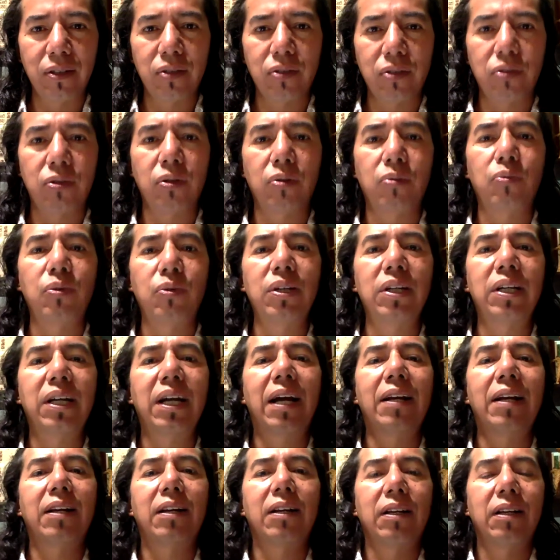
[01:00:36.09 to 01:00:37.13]
So we
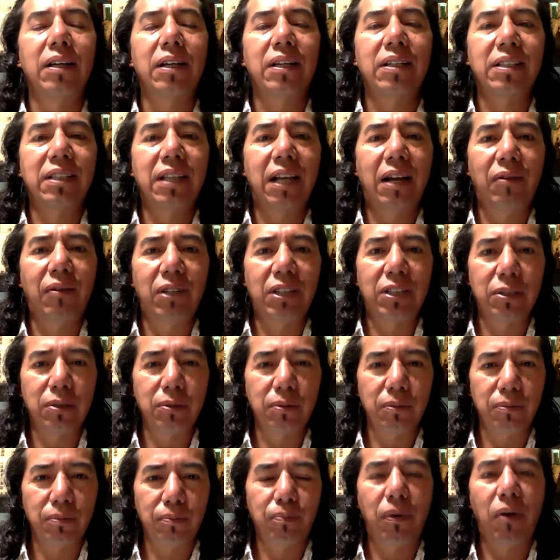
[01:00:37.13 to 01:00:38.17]
can establish
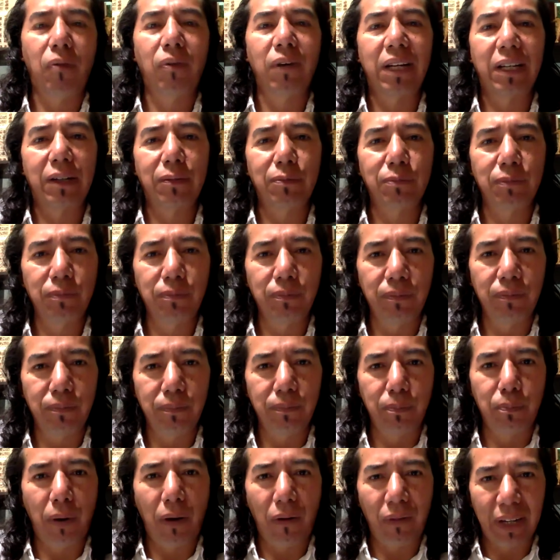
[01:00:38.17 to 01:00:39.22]
public
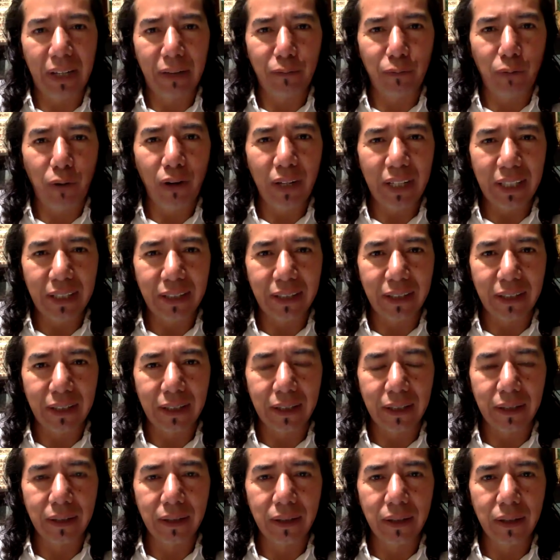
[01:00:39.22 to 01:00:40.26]
public
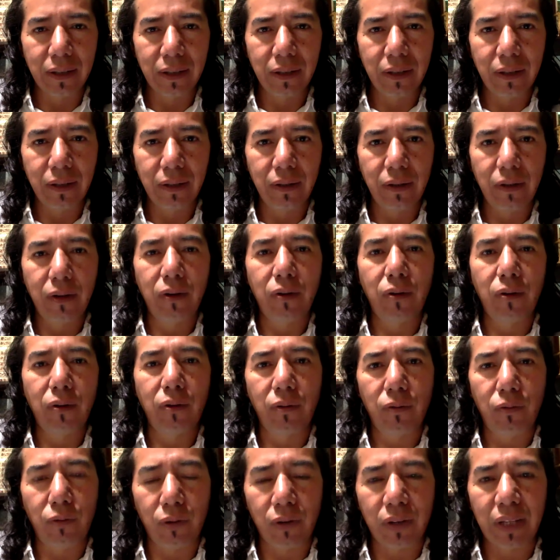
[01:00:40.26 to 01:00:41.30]
policies
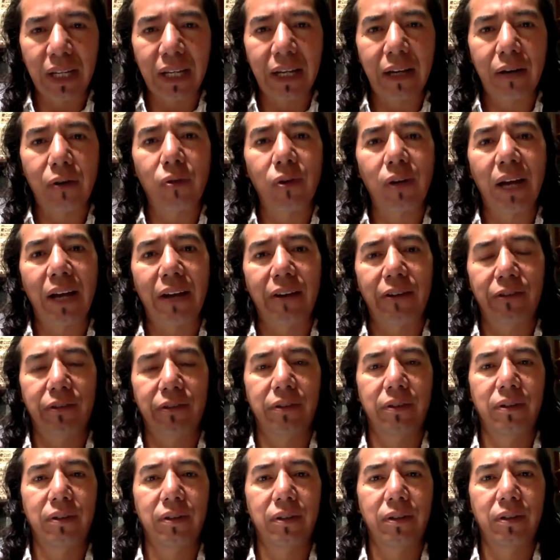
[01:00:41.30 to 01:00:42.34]
for the care of life.
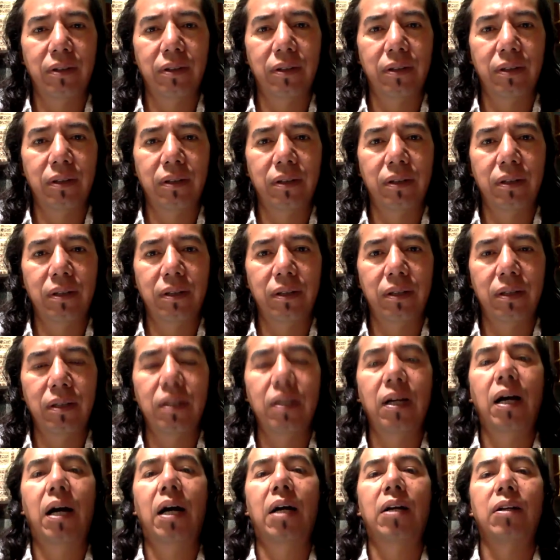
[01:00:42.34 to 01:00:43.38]

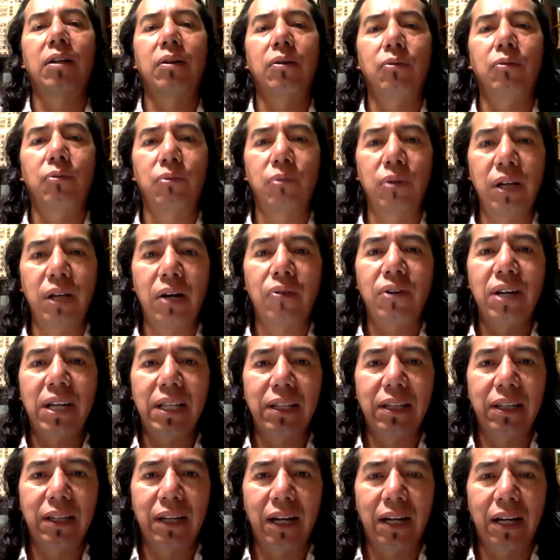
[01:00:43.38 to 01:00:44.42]
And we are
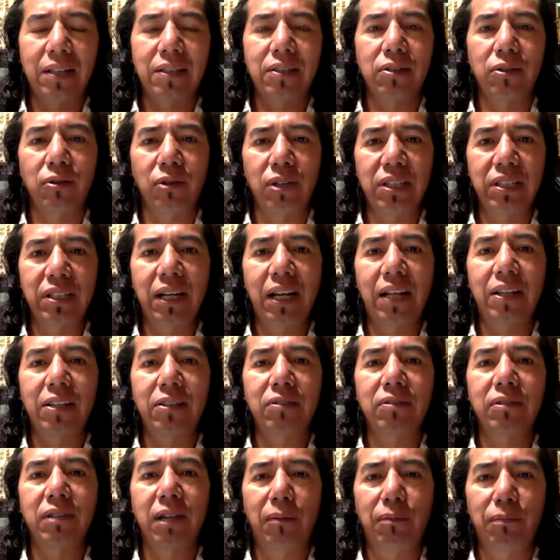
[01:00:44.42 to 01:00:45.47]
ready as original
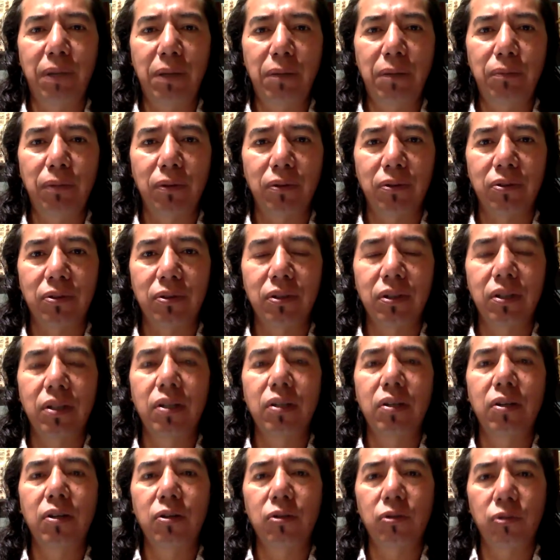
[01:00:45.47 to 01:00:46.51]
nations and peoples
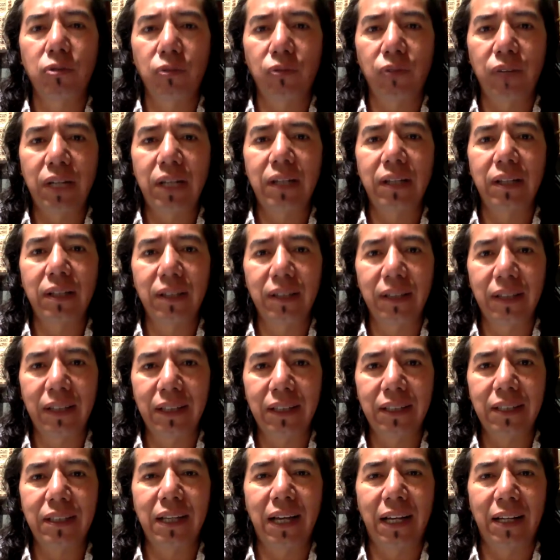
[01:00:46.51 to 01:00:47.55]
to bring
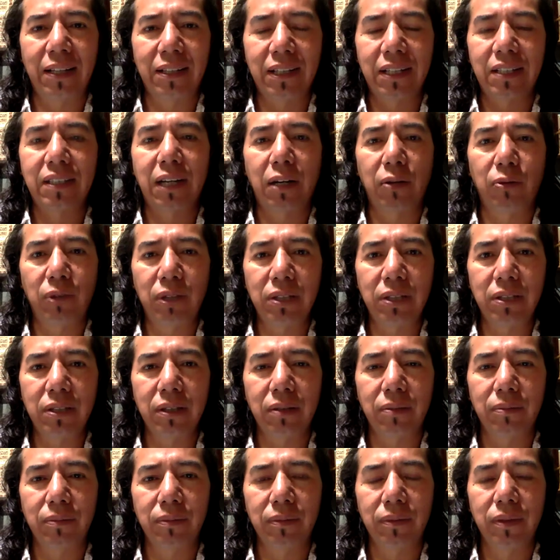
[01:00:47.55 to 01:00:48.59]
this ancestral
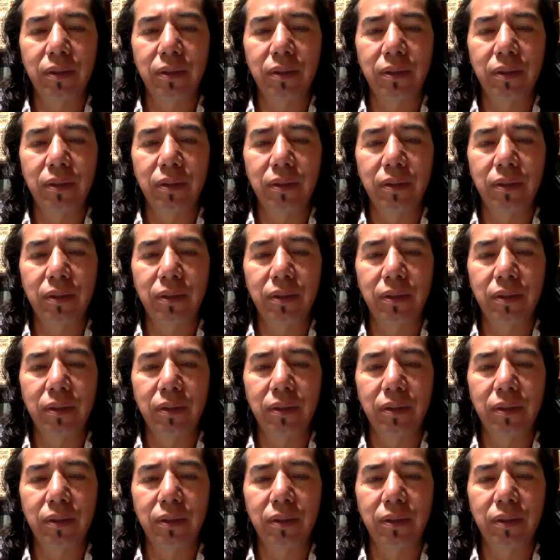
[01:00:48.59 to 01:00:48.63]
wisdom